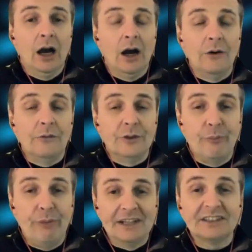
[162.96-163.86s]
of the
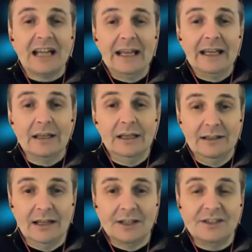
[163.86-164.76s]
best tank
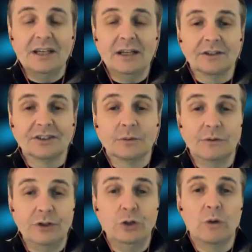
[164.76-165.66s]
in that tier. So the
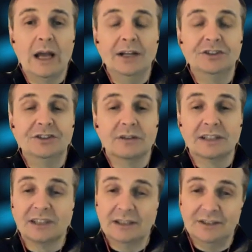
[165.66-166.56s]
view range,
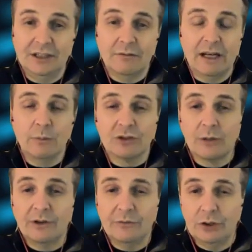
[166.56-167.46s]
let's say tier 8, we're talking
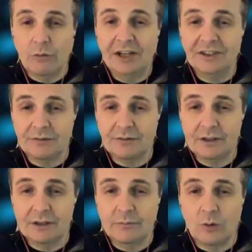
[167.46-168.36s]
about the view range of
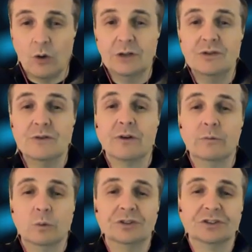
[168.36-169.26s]
the
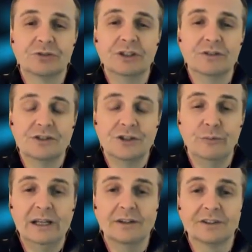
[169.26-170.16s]
RU-251, just 302
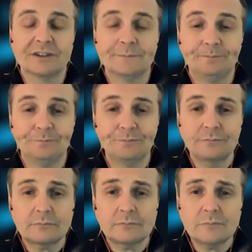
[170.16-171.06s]
meters,
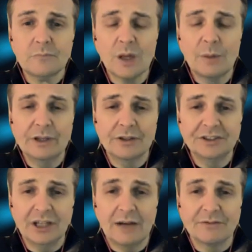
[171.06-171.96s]
because
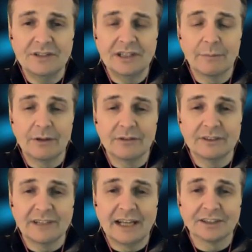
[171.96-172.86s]
you have to think about the
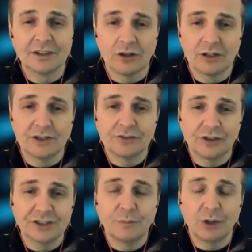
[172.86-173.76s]
tanks that are going to try
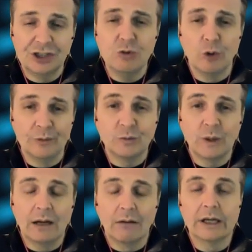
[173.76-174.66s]
to spot you up as
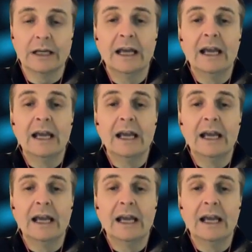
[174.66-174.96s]
well, right?